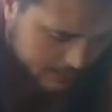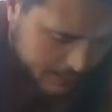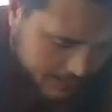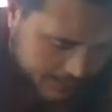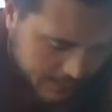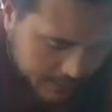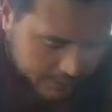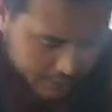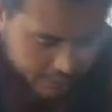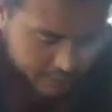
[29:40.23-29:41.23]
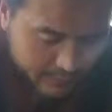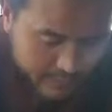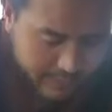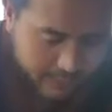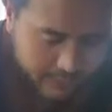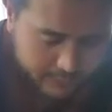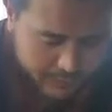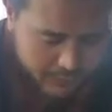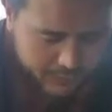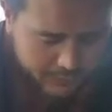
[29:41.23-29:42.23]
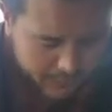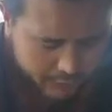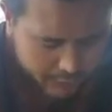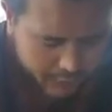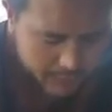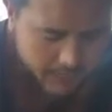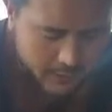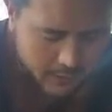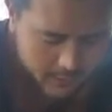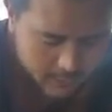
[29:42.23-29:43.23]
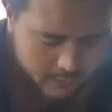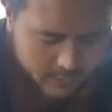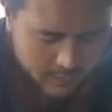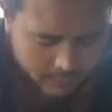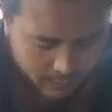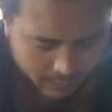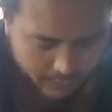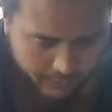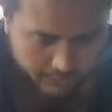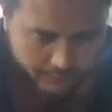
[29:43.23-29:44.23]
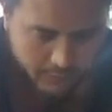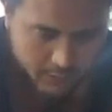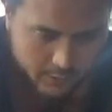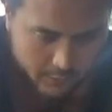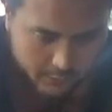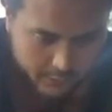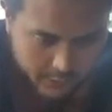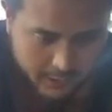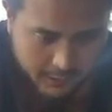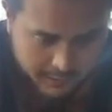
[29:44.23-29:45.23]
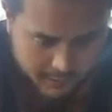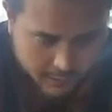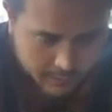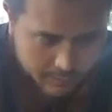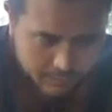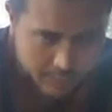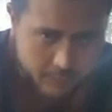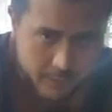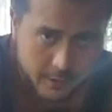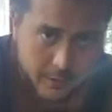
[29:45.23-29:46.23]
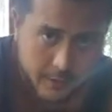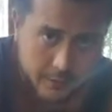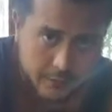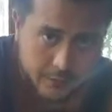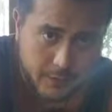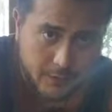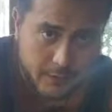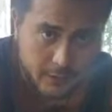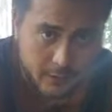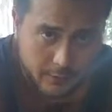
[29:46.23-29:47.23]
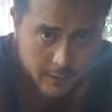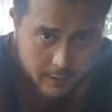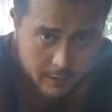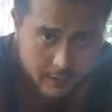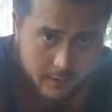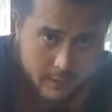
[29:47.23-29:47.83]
Now pay attention to how this feels as you're doing it. Do it as slow as you need to really feel it, okay?